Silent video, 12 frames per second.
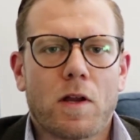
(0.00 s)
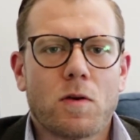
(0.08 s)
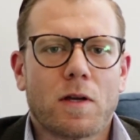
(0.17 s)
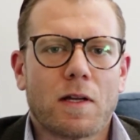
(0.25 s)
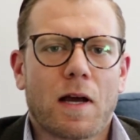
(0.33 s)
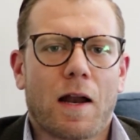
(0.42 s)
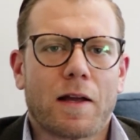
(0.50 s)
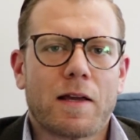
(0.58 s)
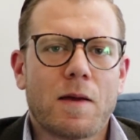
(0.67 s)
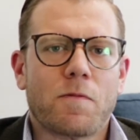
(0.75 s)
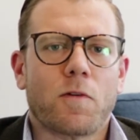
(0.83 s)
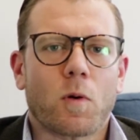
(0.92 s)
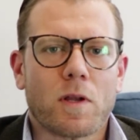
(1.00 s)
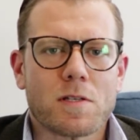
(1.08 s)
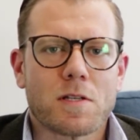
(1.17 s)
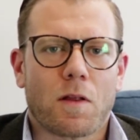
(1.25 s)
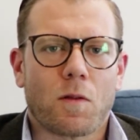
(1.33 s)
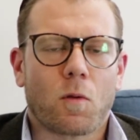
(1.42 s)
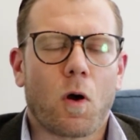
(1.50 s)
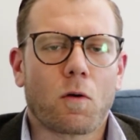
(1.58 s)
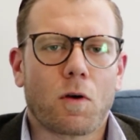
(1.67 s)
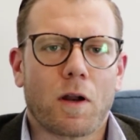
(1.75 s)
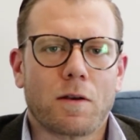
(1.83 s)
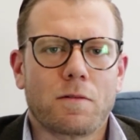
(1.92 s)
that you can kind of keep focused on the long
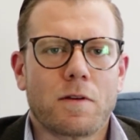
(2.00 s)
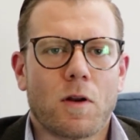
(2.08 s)
run,